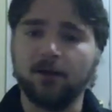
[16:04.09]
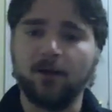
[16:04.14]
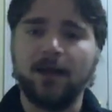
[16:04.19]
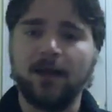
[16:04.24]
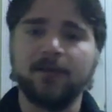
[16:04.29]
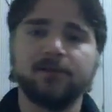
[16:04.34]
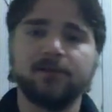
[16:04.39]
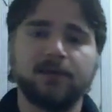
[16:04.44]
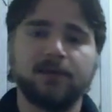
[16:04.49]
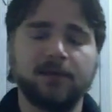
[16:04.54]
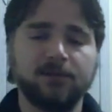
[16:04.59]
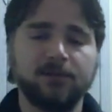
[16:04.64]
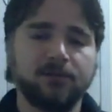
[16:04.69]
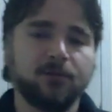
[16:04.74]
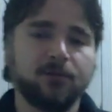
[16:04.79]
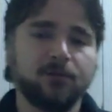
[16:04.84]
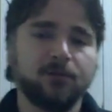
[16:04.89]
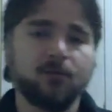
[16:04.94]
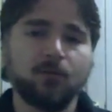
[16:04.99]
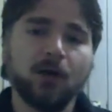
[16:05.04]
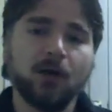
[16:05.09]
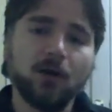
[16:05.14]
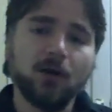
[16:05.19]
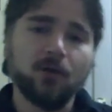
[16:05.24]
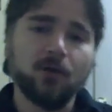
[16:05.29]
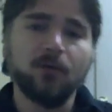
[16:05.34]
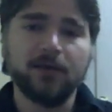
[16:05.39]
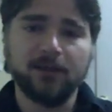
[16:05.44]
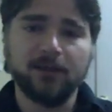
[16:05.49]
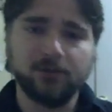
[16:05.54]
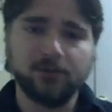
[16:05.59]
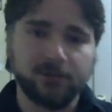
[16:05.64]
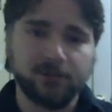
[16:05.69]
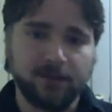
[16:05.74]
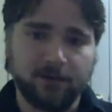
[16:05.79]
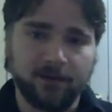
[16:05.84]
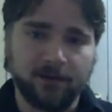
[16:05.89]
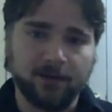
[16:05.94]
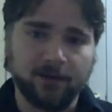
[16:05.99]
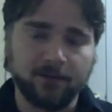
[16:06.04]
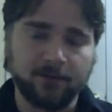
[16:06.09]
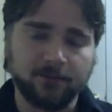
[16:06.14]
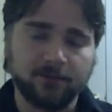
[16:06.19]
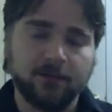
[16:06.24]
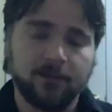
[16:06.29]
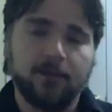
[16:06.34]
as you grow in engineering,